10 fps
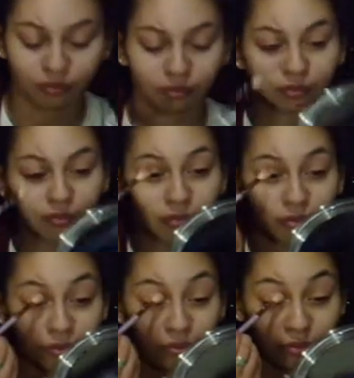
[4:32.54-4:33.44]

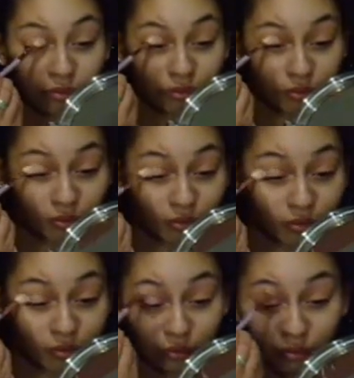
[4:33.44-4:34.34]

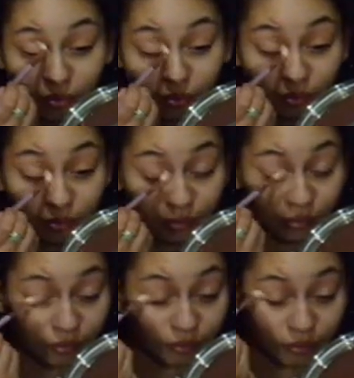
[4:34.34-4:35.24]

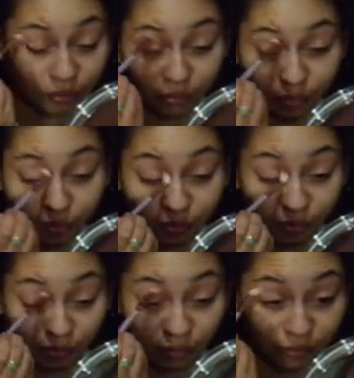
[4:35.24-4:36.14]

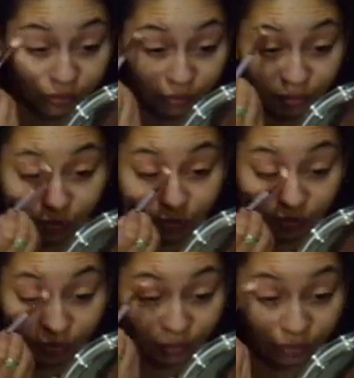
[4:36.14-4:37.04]

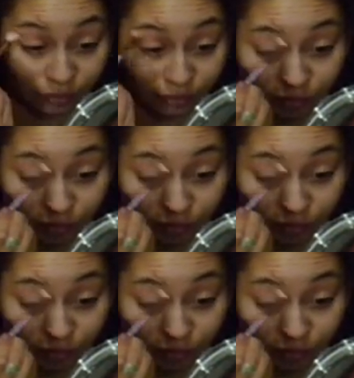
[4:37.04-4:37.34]
The person shown says nothing.